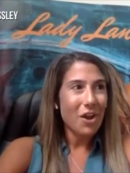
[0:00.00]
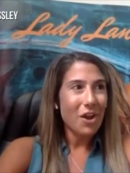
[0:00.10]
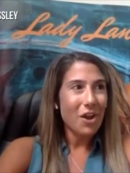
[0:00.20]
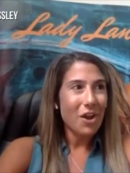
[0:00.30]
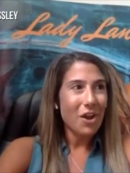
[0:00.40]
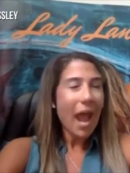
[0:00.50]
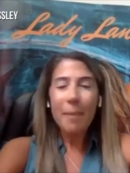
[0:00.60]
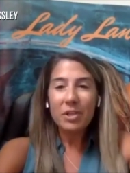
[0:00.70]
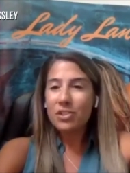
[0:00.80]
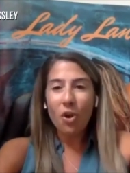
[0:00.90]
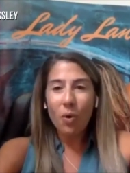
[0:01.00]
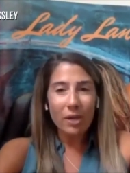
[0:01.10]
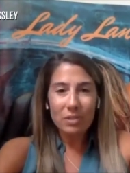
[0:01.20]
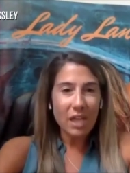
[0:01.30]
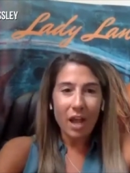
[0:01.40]
happened to go
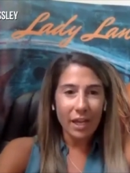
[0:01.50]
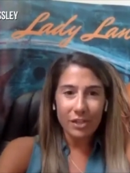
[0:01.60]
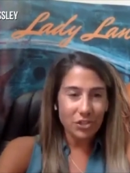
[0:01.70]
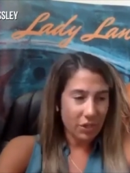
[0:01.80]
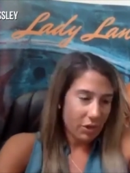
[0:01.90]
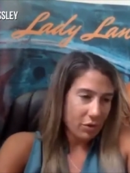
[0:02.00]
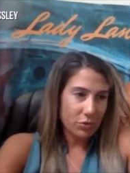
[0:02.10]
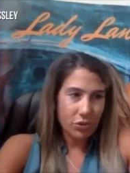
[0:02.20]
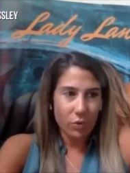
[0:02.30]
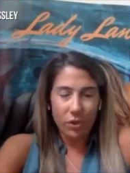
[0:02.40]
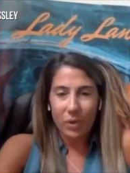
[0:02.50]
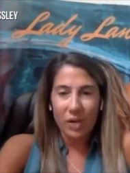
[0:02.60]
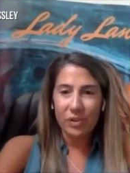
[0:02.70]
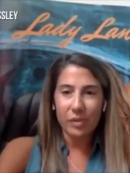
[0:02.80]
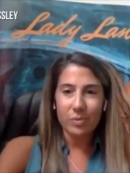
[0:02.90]
outside to go to work,
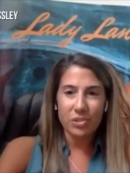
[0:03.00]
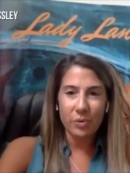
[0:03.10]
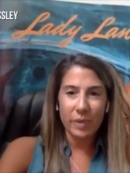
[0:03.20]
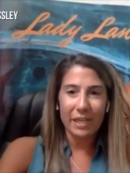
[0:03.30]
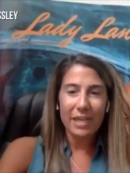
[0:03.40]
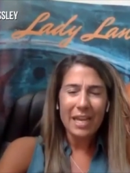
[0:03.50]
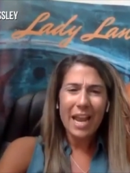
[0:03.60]
whatever he was doing.